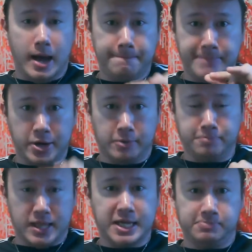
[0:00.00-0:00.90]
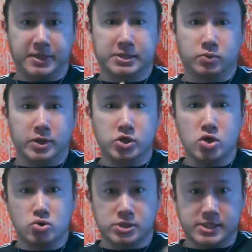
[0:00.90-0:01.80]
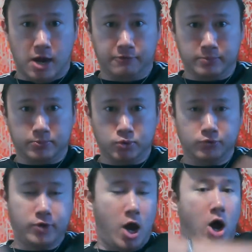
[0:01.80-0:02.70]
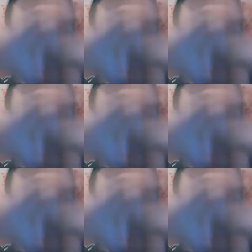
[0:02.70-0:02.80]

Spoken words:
a better place, because when you self-improve,